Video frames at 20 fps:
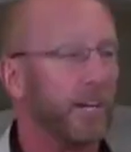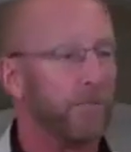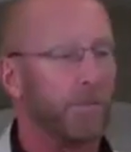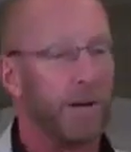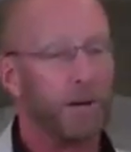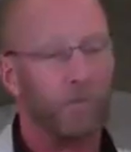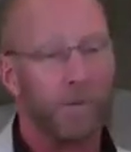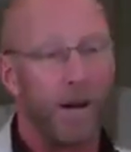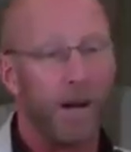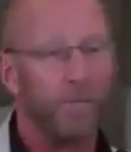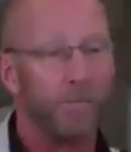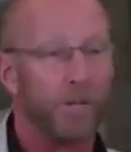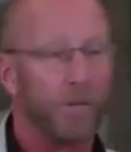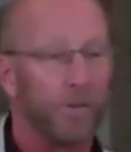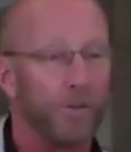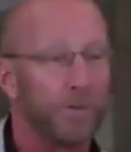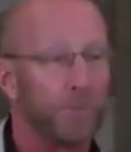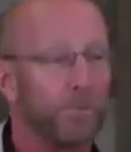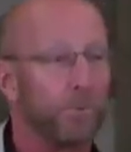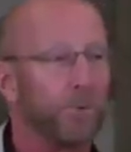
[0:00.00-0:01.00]
My mom
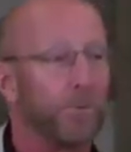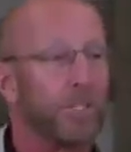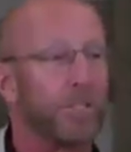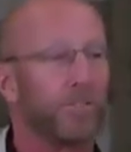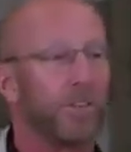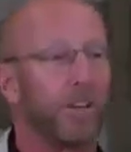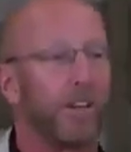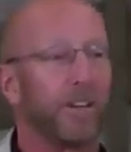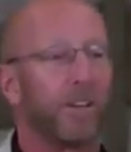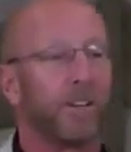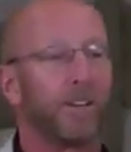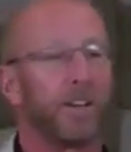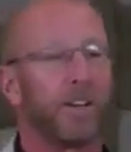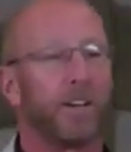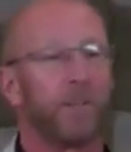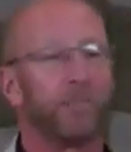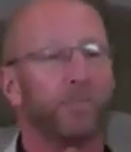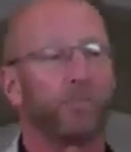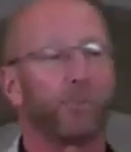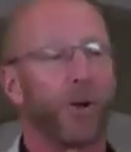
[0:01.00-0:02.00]
knows most of our
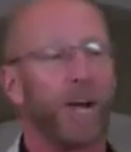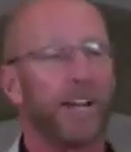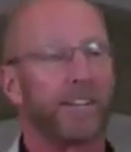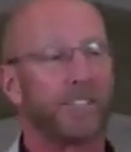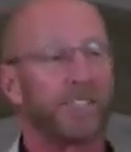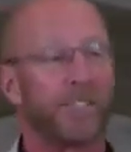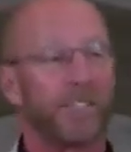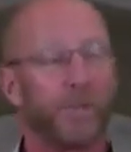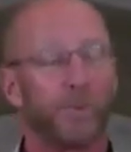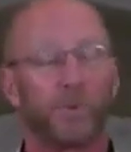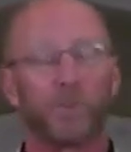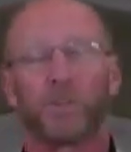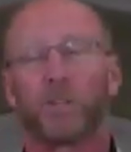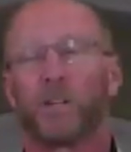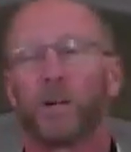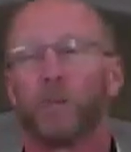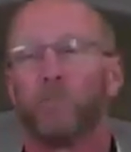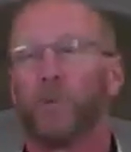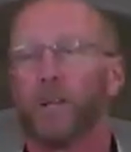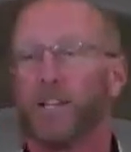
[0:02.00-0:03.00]
um, practicing was in
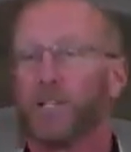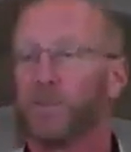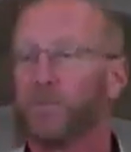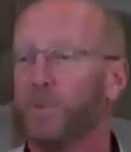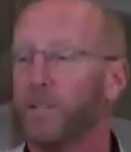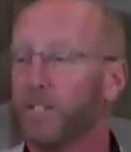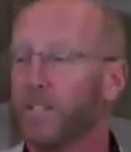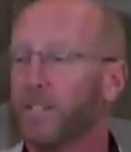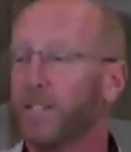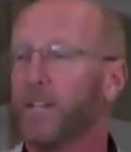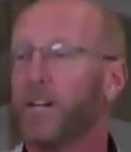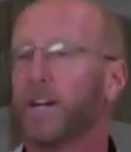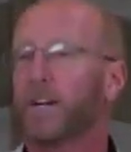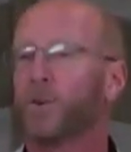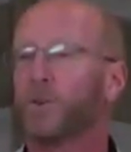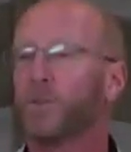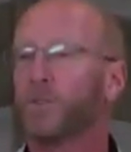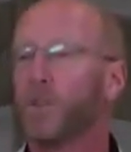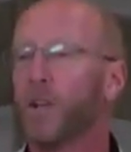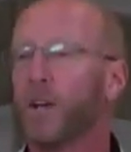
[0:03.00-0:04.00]
our basement in the
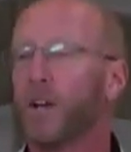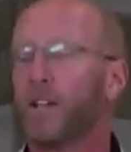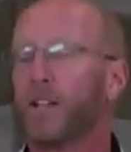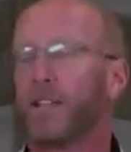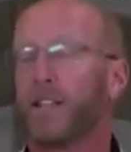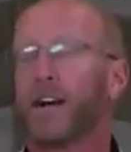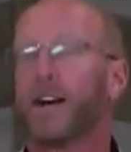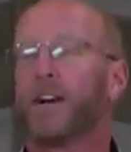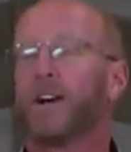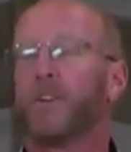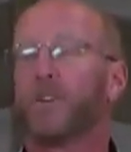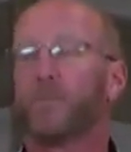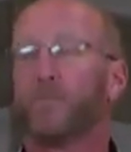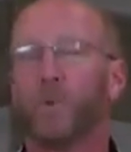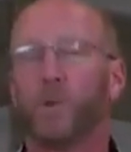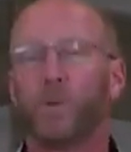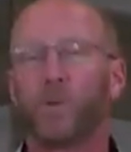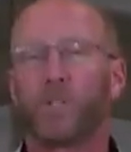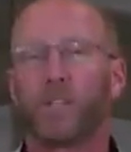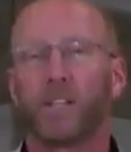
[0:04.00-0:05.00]
house. Loud
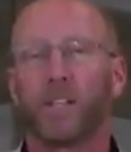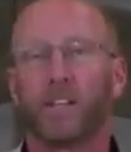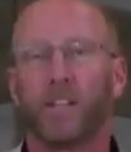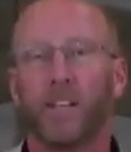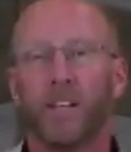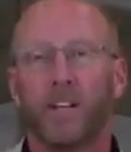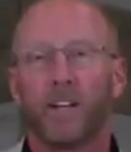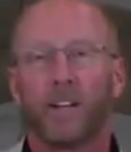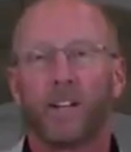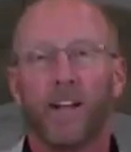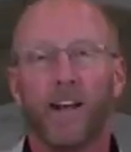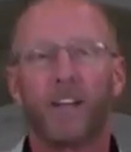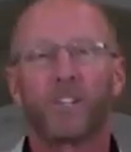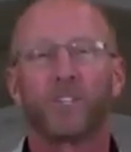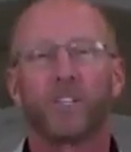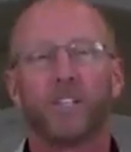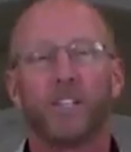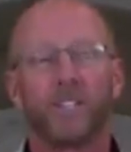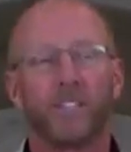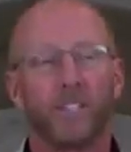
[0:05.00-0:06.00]
music,
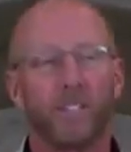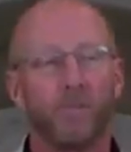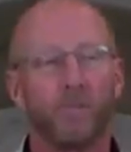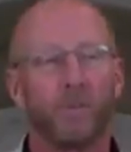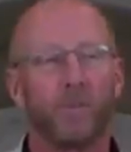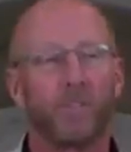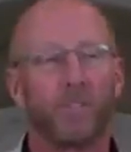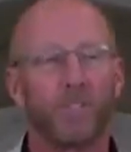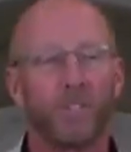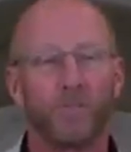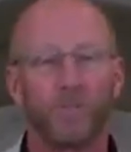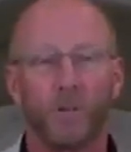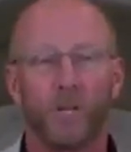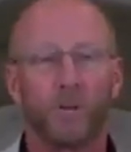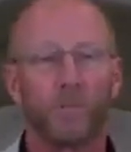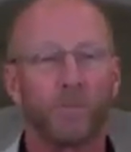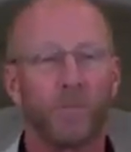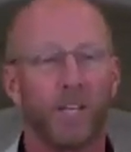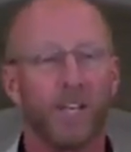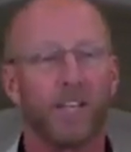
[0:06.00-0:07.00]
clashing cymbals and
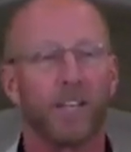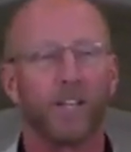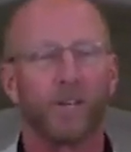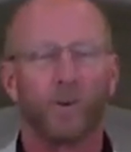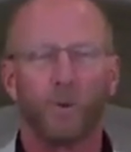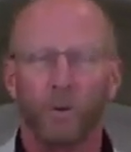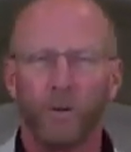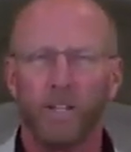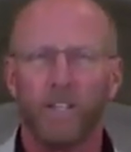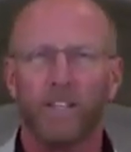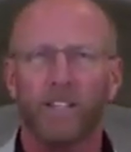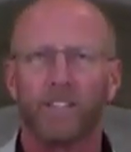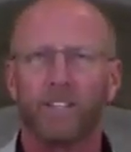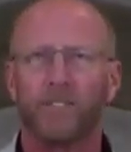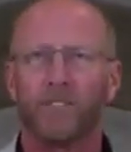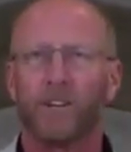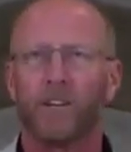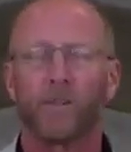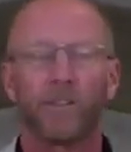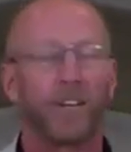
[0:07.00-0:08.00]
drums and accordion
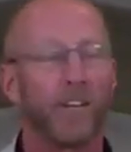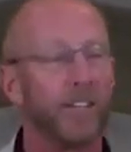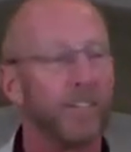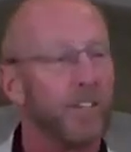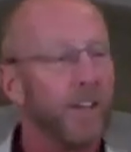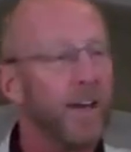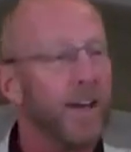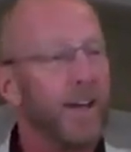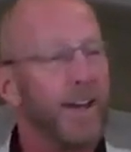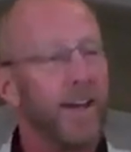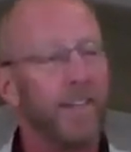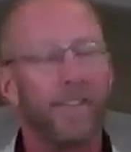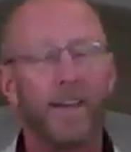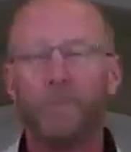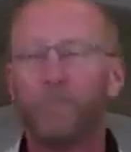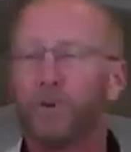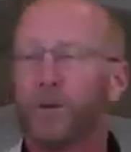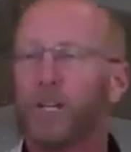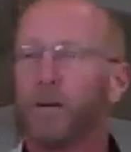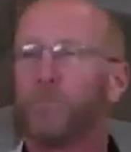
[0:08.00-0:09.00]
of all things. And they
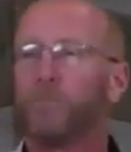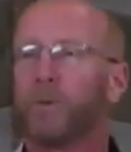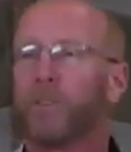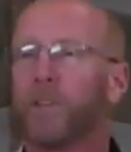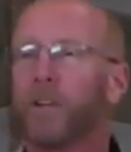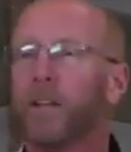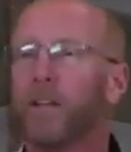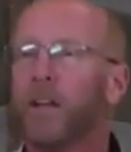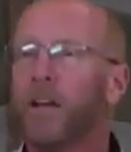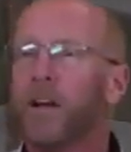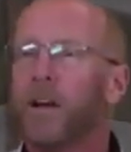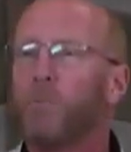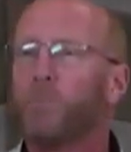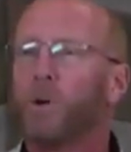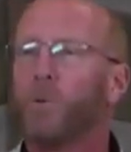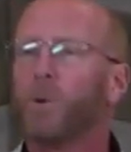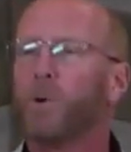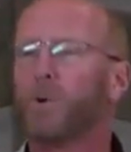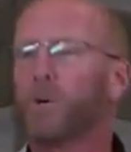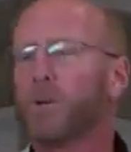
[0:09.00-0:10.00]
put up with it.
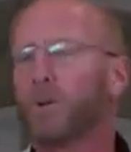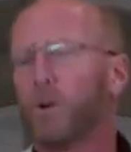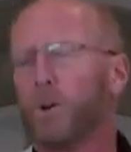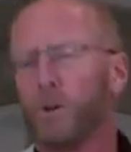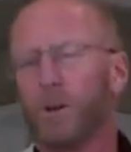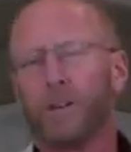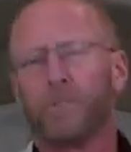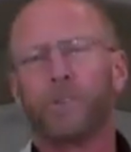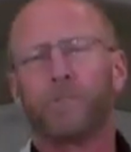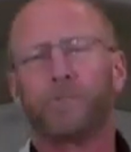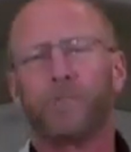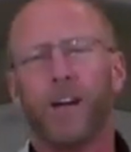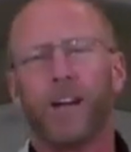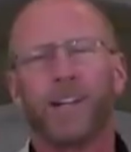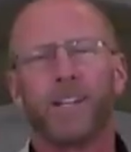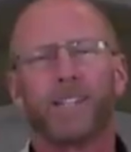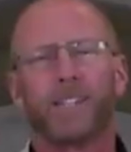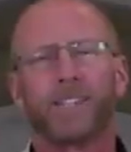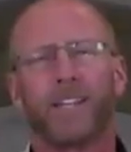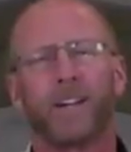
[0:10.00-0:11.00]
But we would go out every
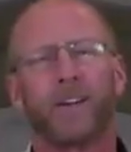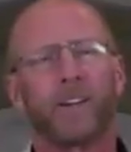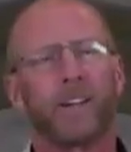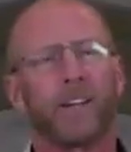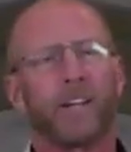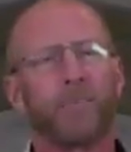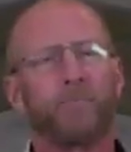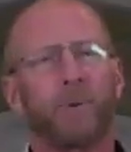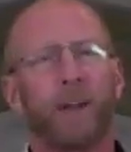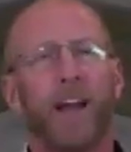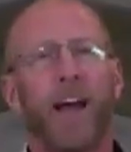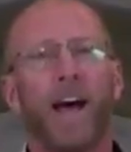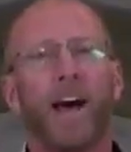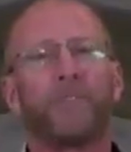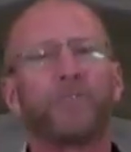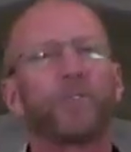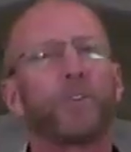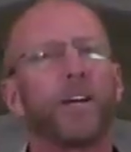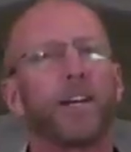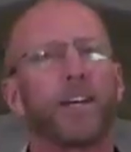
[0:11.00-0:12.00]
Friday and Saturday night. But
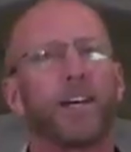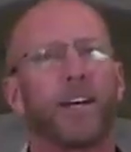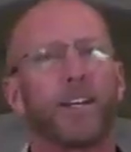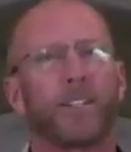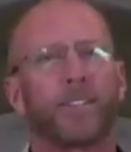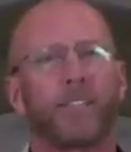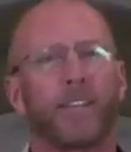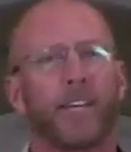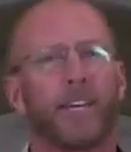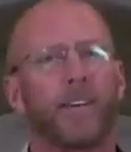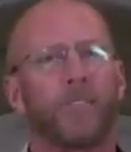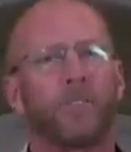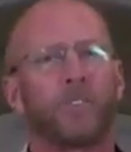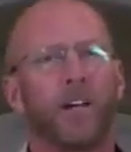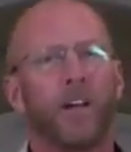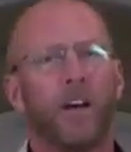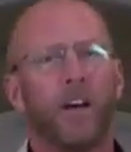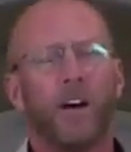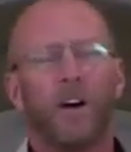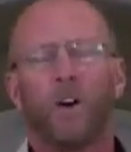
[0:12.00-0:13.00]
after I got saved,
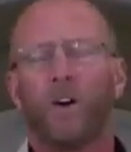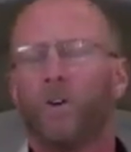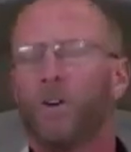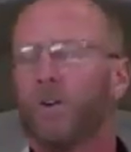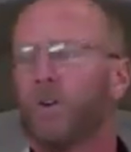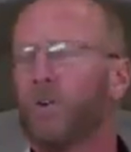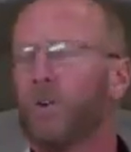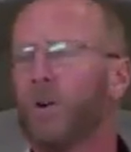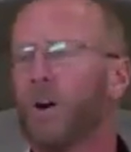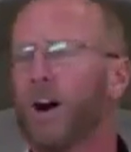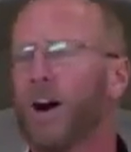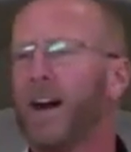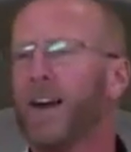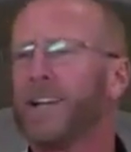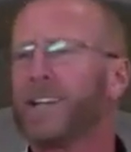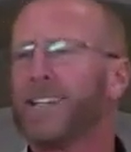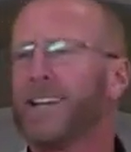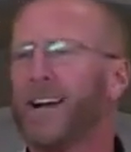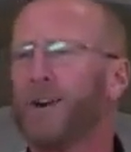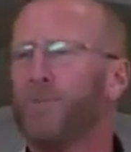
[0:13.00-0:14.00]
oh,
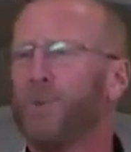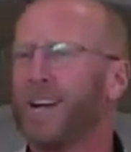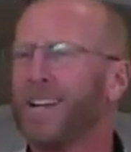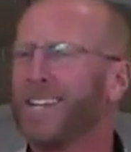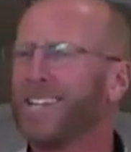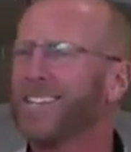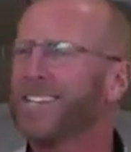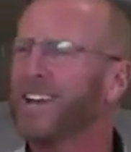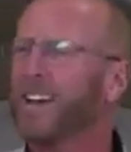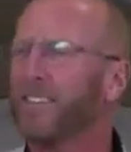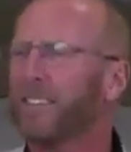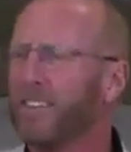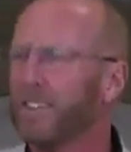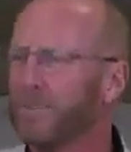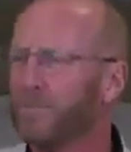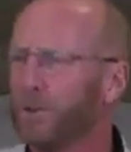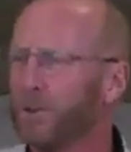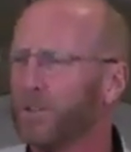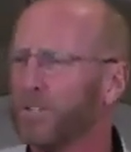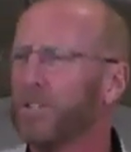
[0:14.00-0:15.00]
I, I wanted nothing
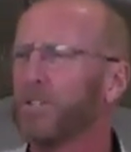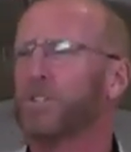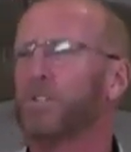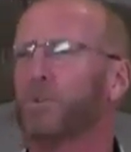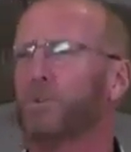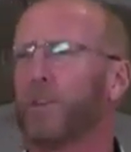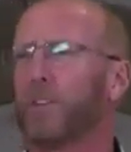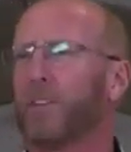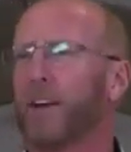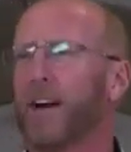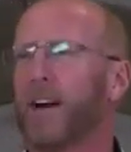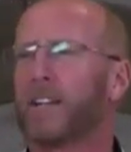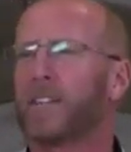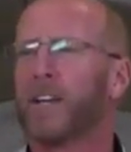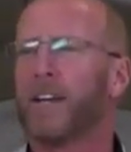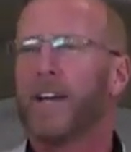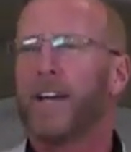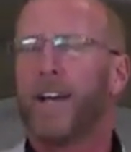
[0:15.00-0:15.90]
more to do with that.